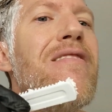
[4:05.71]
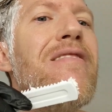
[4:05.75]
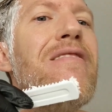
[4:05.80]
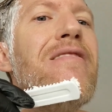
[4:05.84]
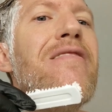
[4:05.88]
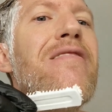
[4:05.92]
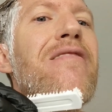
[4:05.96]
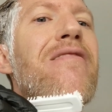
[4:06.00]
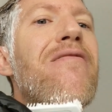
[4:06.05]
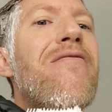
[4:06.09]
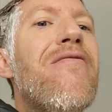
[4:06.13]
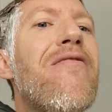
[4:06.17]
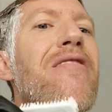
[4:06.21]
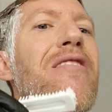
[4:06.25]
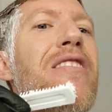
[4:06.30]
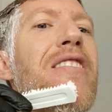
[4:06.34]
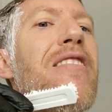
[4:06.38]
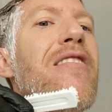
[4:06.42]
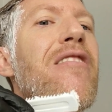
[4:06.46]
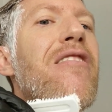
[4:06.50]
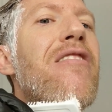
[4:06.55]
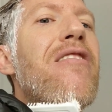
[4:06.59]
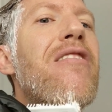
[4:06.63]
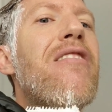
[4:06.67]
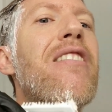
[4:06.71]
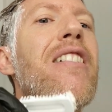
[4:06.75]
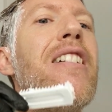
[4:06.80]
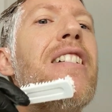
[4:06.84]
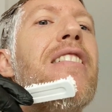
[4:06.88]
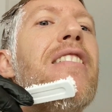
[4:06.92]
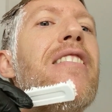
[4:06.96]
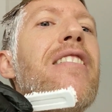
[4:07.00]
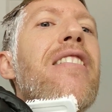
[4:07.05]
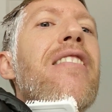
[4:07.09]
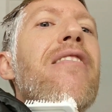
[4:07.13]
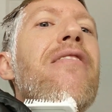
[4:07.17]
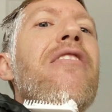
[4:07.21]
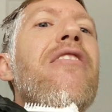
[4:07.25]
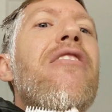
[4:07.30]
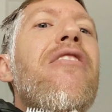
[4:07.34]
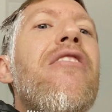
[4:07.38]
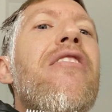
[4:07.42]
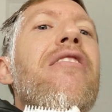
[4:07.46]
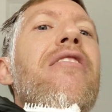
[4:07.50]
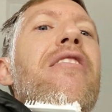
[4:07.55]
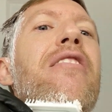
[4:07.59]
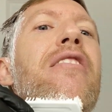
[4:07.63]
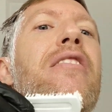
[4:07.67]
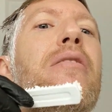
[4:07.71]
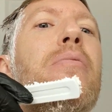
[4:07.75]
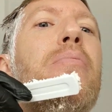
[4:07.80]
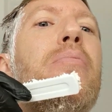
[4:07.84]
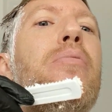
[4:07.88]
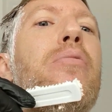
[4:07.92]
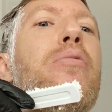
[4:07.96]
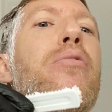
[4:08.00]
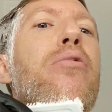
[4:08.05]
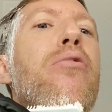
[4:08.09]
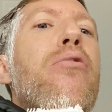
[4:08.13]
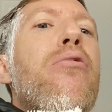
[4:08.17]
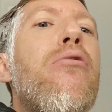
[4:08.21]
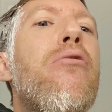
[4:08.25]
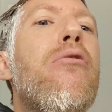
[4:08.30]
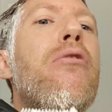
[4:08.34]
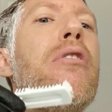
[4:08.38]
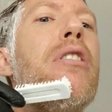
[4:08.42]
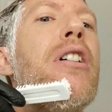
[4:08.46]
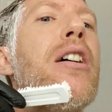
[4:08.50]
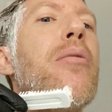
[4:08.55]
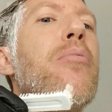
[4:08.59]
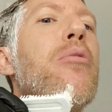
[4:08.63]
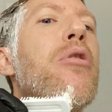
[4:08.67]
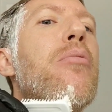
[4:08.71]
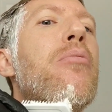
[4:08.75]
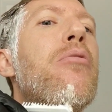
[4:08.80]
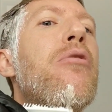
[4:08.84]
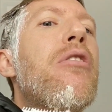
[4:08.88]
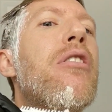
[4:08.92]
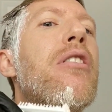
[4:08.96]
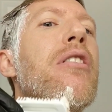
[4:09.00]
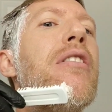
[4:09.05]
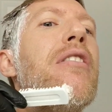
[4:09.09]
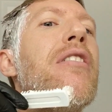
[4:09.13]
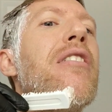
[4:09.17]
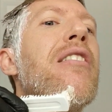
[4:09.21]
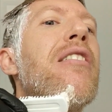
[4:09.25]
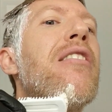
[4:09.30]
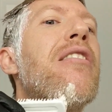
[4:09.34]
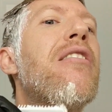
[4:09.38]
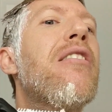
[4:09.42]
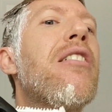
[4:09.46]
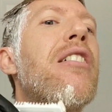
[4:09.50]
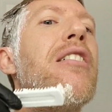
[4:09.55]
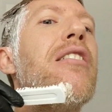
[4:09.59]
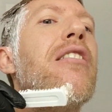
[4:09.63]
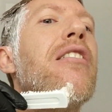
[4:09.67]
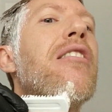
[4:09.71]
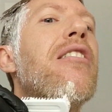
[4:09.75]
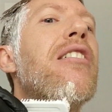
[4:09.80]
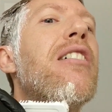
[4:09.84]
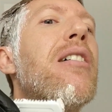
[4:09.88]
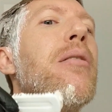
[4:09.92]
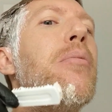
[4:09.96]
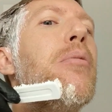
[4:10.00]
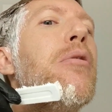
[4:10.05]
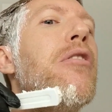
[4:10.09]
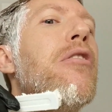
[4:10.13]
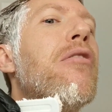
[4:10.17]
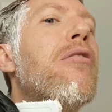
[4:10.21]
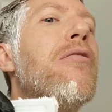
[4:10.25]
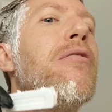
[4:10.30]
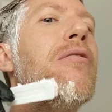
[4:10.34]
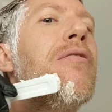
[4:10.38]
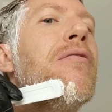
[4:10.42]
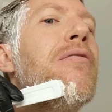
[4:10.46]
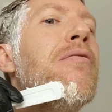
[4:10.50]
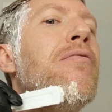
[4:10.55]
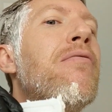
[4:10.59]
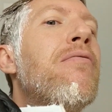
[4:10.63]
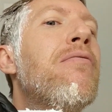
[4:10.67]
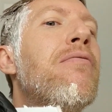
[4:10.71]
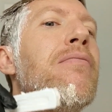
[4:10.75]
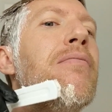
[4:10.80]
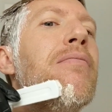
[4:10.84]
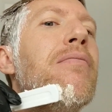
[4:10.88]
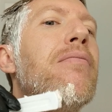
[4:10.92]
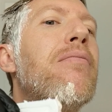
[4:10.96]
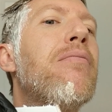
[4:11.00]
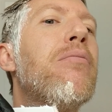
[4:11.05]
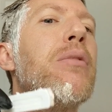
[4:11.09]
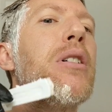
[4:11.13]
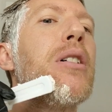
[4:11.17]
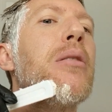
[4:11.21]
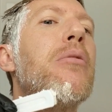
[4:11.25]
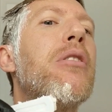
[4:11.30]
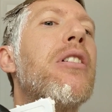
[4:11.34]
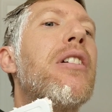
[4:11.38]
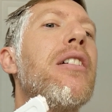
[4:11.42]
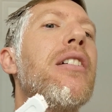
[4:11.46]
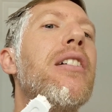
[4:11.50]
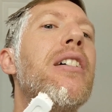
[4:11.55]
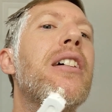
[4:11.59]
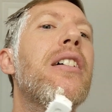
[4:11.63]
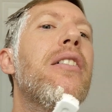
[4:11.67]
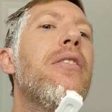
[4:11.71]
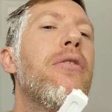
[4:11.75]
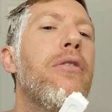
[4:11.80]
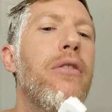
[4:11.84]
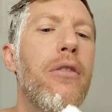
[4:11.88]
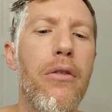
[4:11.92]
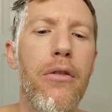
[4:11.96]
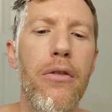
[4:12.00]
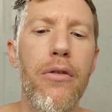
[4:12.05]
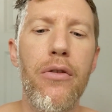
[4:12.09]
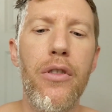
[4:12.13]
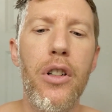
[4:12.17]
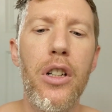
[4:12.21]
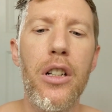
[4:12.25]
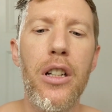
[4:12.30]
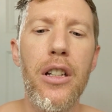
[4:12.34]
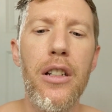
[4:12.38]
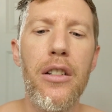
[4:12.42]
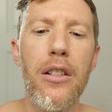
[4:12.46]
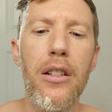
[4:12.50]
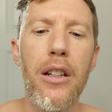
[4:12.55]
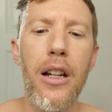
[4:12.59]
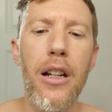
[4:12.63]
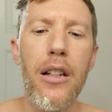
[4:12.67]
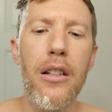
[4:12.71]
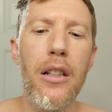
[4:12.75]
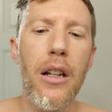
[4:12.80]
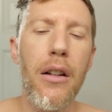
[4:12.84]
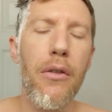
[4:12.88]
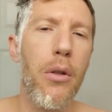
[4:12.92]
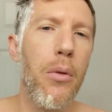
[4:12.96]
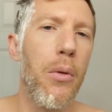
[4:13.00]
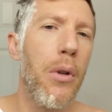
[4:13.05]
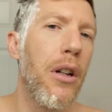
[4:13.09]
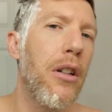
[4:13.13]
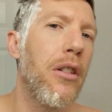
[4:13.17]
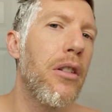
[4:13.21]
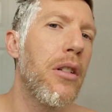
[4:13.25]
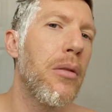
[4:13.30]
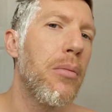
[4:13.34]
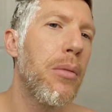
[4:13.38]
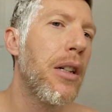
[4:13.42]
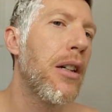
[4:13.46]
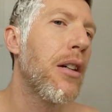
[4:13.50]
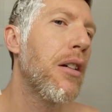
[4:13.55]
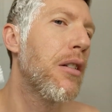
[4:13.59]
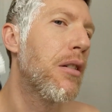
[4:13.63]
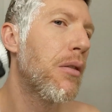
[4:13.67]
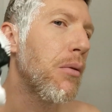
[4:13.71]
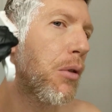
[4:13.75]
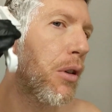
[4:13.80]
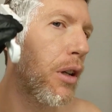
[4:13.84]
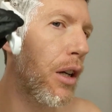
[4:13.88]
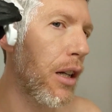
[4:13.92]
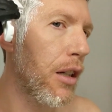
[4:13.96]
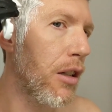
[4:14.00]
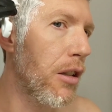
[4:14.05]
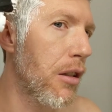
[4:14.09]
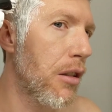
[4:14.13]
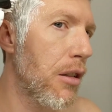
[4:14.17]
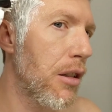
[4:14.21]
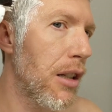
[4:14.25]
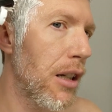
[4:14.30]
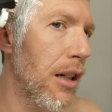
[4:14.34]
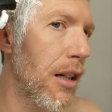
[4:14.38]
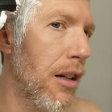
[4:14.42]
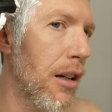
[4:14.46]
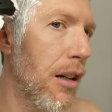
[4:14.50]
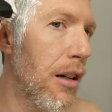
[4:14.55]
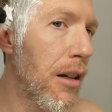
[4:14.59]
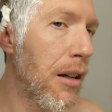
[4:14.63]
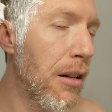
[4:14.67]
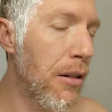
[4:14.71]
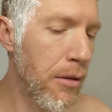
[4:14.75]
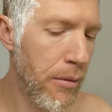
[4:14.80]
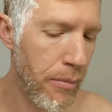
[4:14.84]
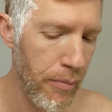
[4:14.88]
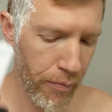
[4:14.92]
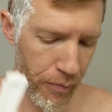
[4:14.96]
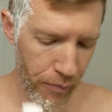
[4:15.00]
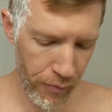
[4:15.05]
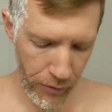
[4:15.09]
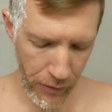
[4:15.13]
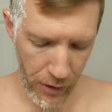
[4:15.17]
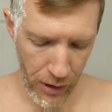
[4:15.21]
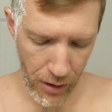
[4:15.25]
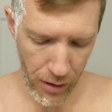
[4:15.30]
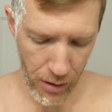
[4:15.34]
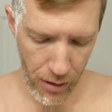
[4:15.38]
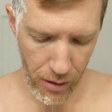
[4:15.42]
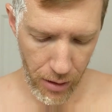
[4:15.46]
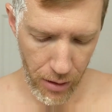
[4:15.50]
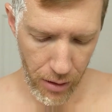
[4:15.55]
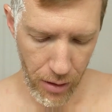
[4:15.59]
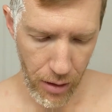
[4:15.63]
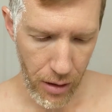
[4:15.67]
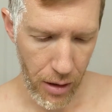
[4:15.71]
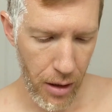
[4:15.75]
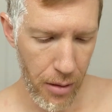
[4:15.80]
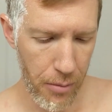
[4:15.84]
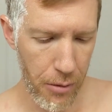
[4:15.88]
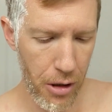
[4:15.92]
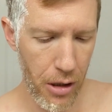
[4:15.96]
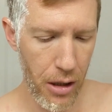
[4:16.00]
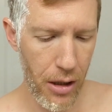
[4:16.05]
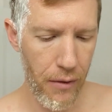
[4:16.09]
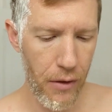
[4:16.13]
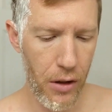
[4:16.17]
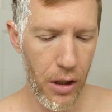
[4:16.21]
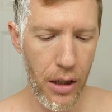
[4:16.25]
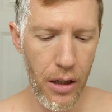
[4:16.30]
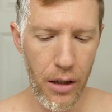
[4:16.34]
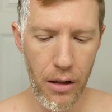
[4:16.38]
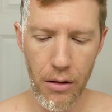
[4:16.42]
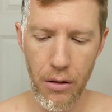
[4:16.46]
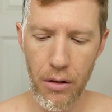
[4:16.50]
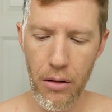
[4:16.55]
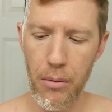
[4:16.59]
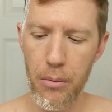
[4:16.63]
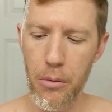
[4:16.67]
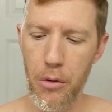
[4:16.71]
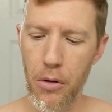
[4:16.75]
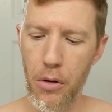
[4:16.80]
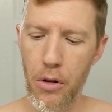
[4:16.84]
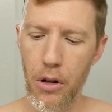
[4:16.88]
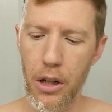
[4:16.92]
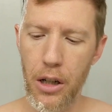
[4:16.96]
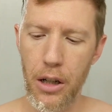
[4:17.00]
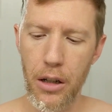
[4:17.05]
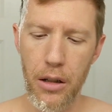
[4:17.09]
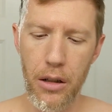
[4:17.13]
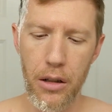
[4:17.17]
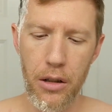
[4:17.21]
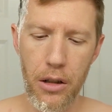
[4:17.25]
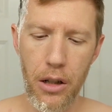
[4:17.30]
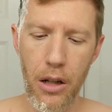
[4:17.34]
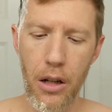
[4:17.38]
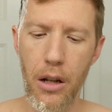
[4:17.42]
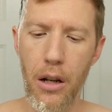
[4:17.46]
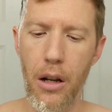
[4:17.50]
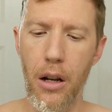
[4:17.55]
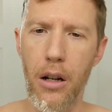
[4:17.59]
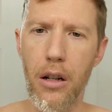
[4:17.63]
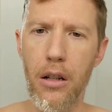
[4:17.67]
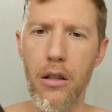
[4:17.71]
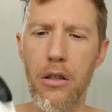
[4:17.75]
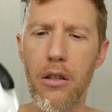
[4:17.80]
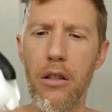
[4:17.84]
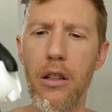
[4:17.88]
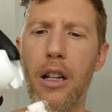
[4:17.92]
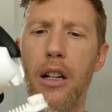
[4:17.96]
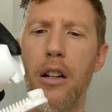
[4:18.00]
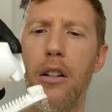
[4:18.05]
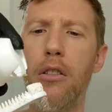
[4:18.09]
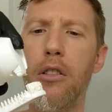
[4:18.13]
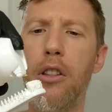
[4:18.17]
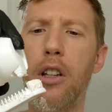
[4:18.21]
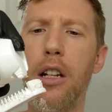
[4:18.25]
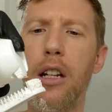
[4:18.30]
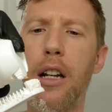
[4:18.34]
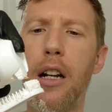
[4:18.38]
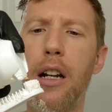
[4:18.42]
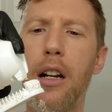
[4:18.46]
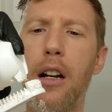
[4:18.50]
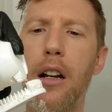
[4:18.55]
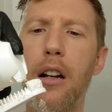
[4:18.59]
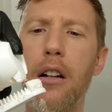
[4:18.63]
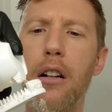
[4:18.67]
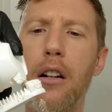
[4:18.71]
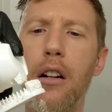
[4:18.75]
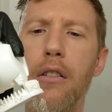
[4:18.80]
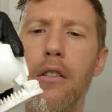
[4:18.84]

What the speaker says: without staining everything is probably not going to happen. Probably going to have funky stains everywhere just because of what I just did. I'm going to have to get a little more because honestly I don't think I got enough